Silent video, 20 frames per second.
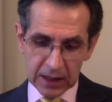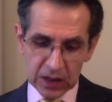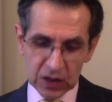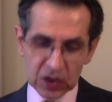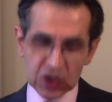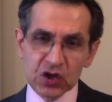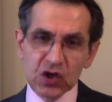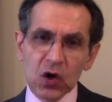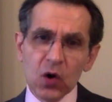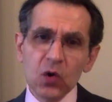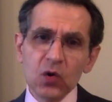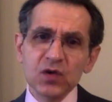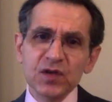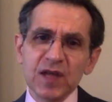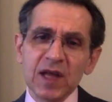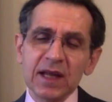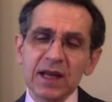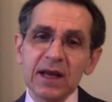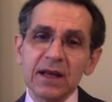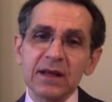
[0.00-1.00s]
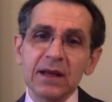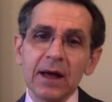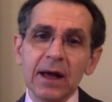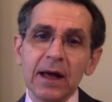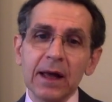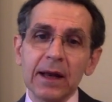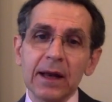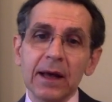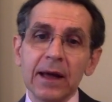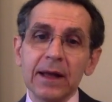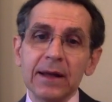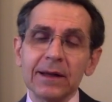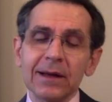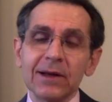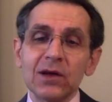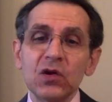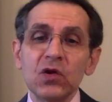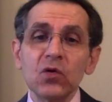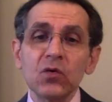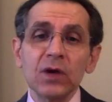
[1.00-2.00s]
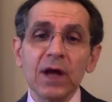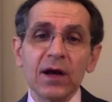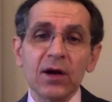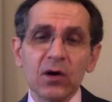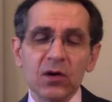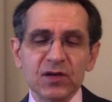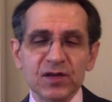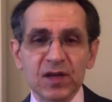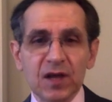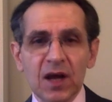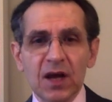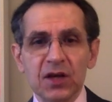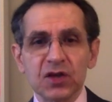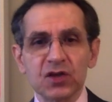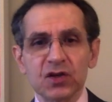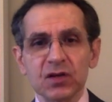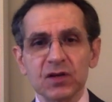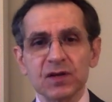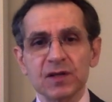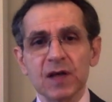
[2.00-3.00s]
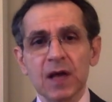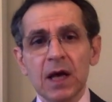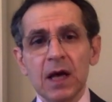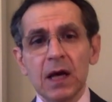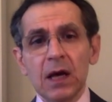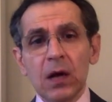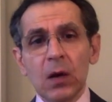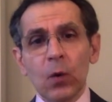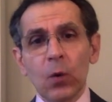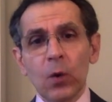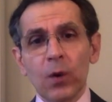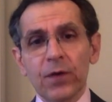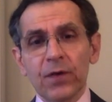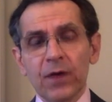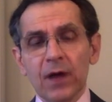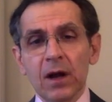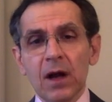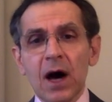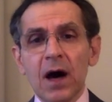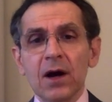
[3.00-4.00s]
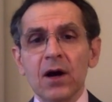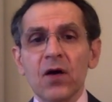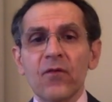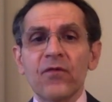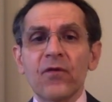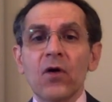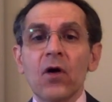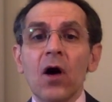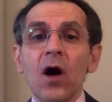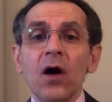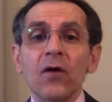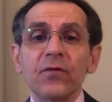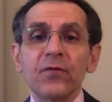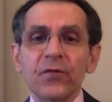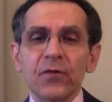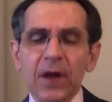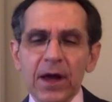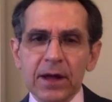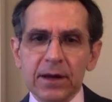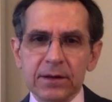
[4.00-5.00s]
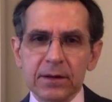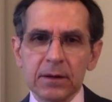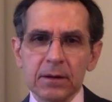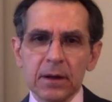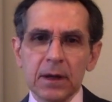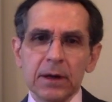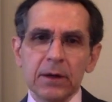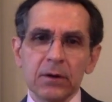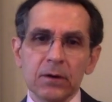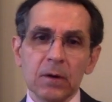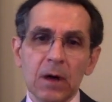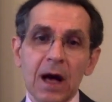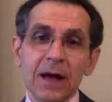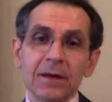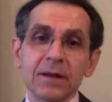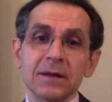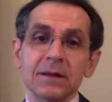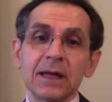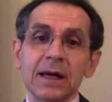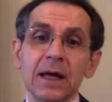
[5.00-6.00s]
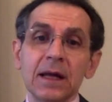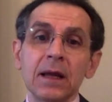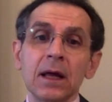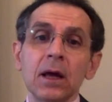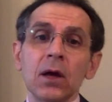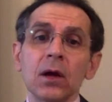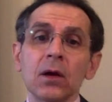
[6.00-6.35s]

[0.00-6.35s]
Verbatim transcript: shows that in, in, in the new negotiations, with a lot of conflict rather than